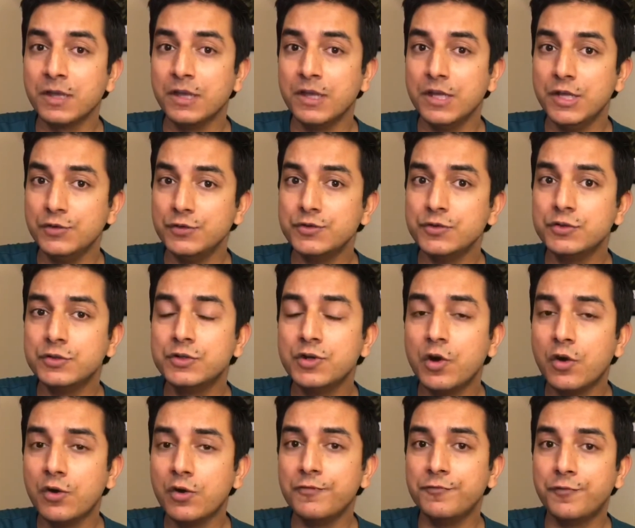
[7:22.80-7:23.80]
you should
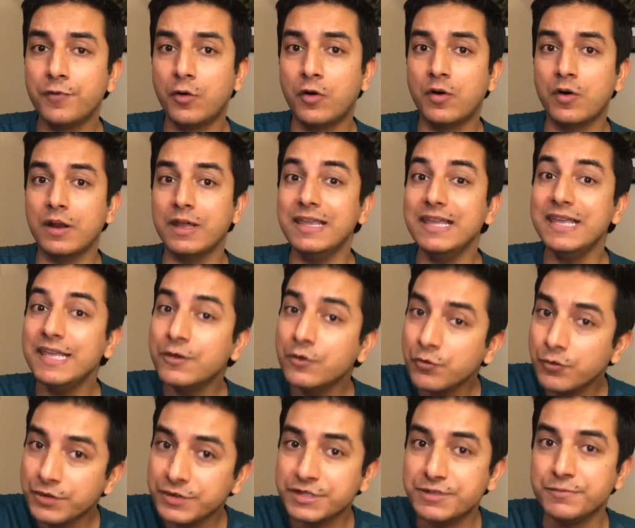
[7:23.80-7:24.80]
go for
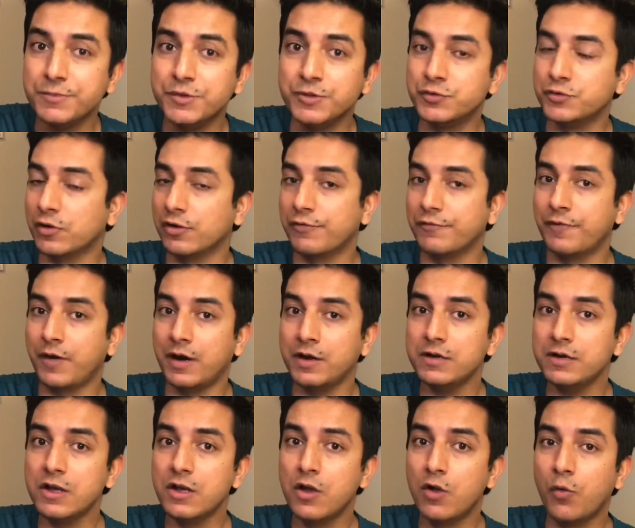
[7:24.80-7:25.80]
equity mutual fund,
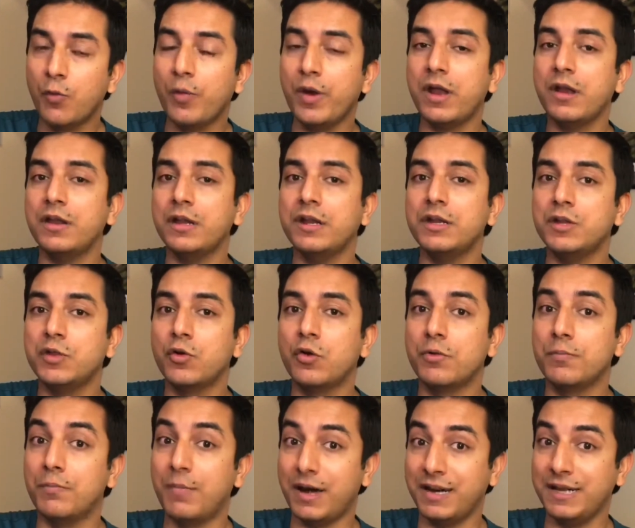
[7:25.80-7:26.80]
wherein your
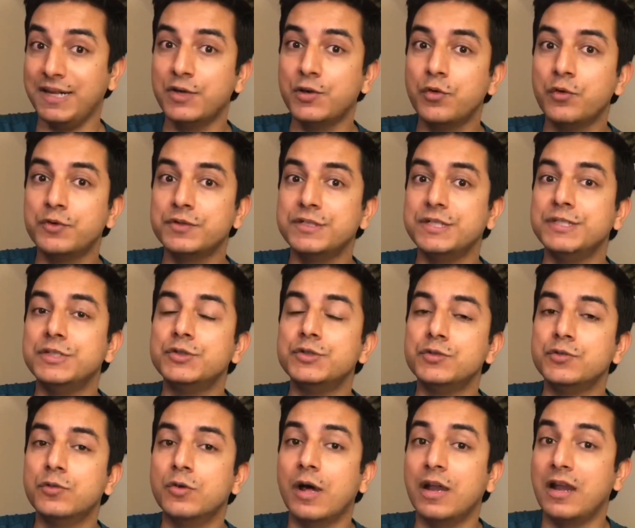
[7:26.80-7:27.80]
money goes
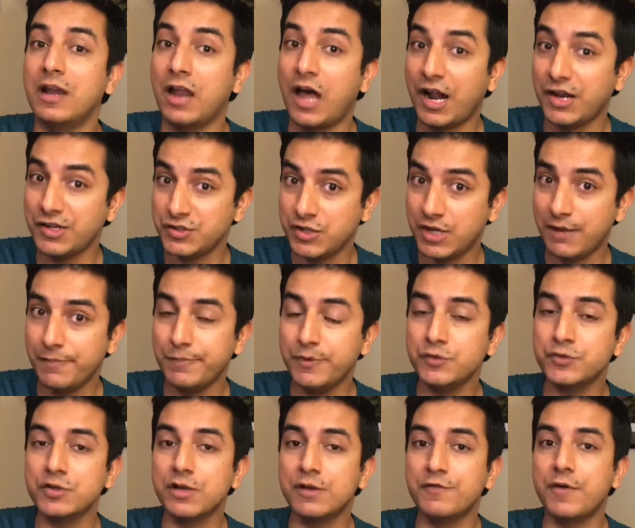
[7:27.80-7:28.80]
into a large cap
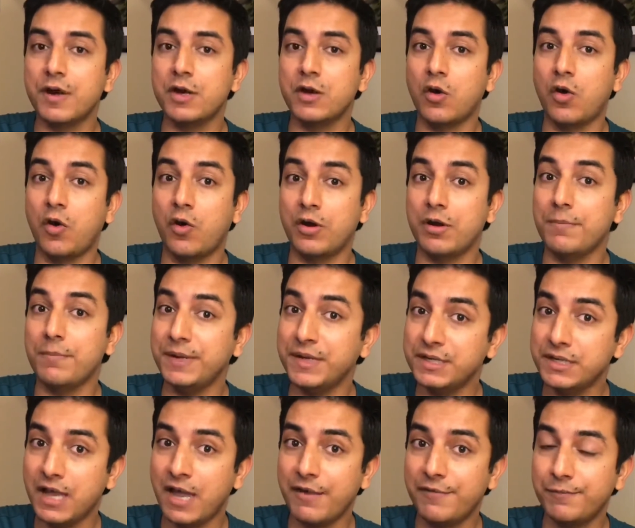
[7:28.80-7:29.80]
mutual fund or a mid
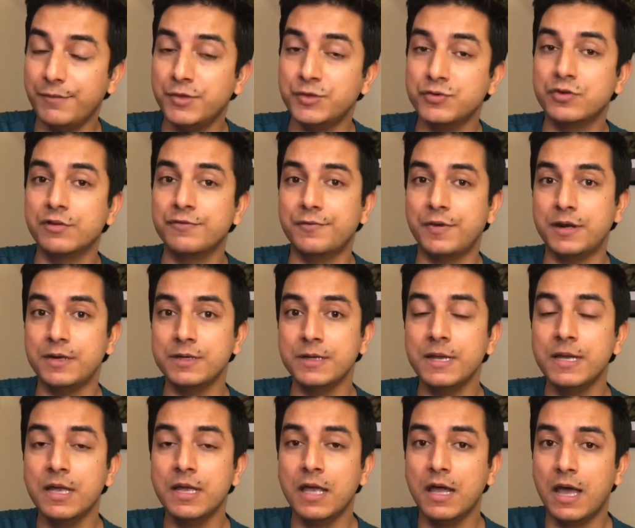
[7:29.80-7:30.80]
cap mutual fund,
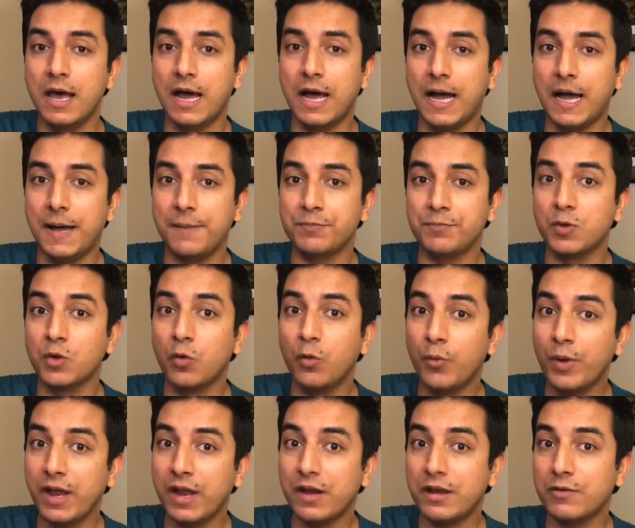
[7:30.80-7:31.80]

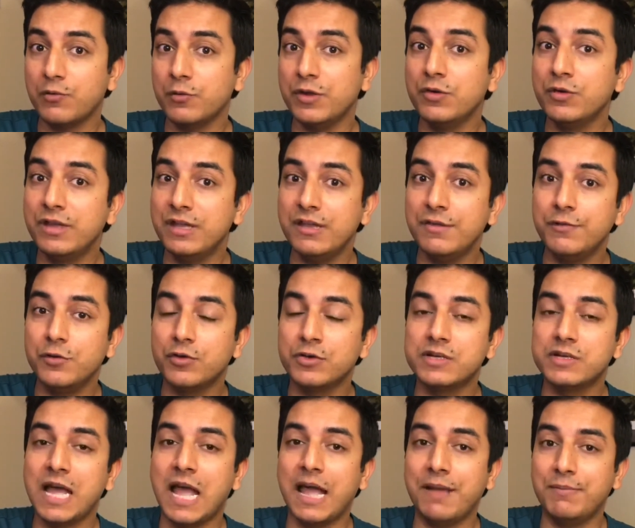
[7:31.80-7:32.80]
where you give your
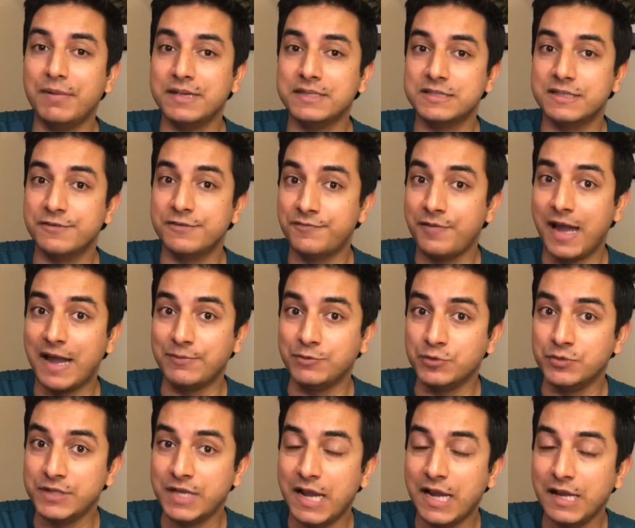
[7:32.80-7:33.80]
time, let's say 5 to
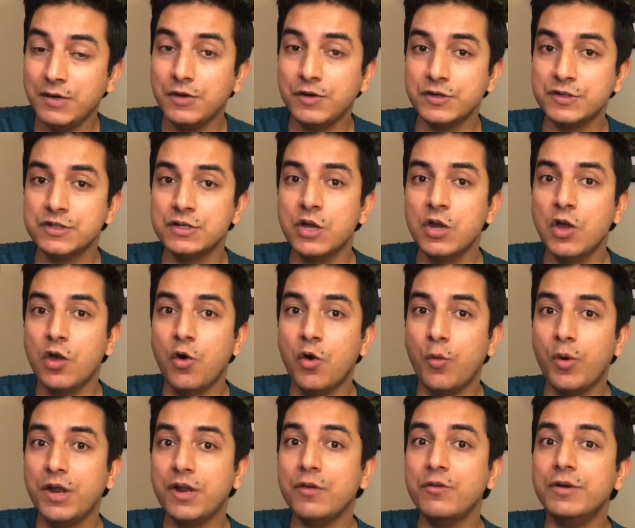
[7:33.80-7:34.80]
10 years,
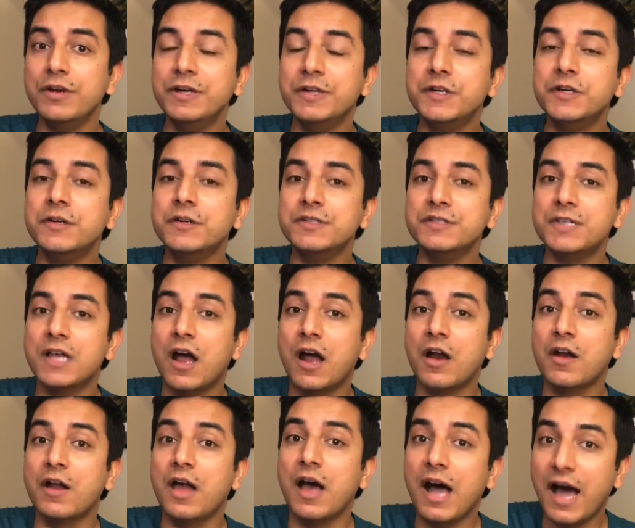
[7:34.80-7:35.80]
where your returns are
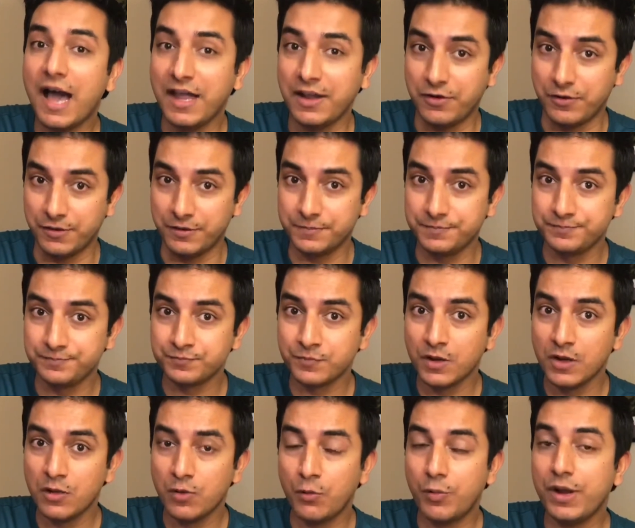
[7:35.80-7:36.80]
higher,
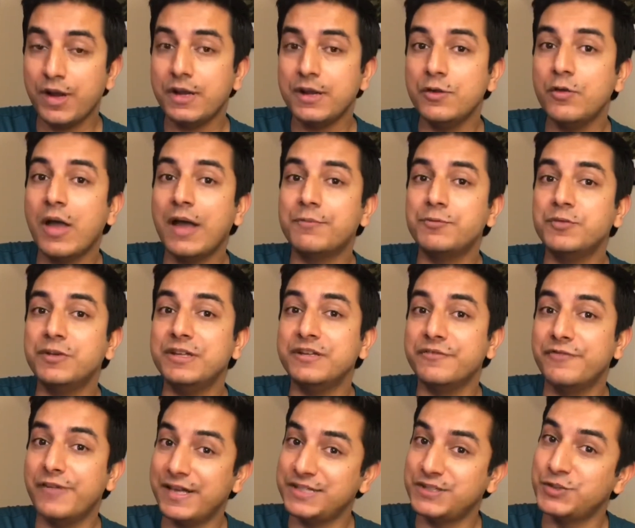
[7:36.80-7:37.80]
where you have to
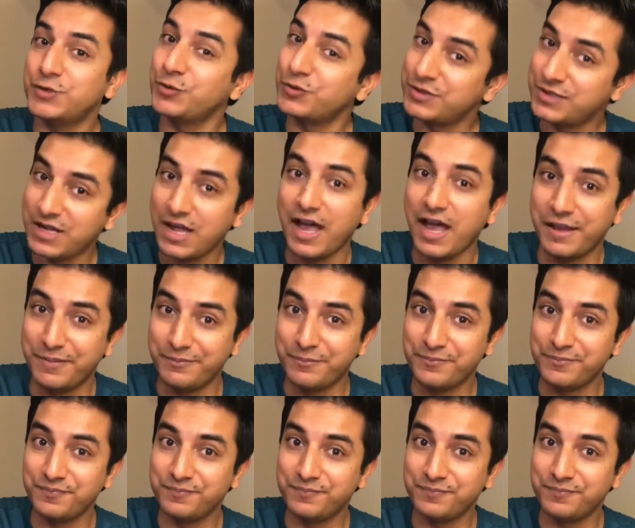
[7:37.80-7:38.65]
invest your time.